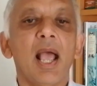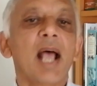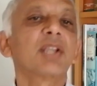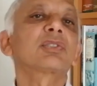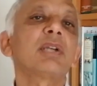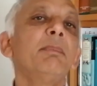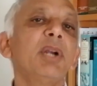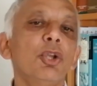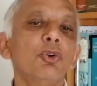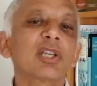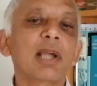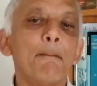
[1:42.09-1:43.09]
as somebody
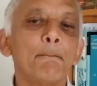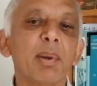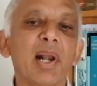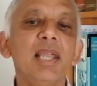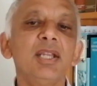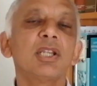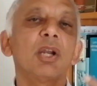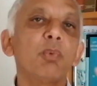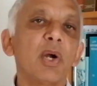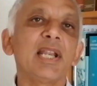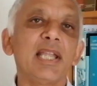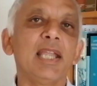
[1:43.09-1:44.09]
who had completed
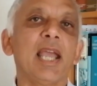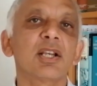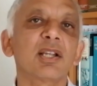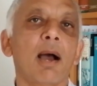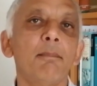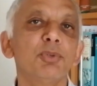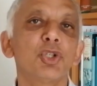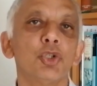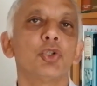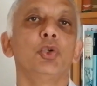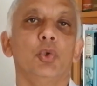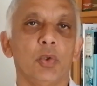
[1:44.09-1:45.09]
what he had come to
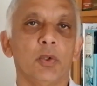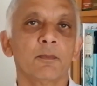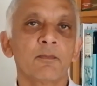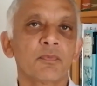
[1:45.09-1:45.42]
do.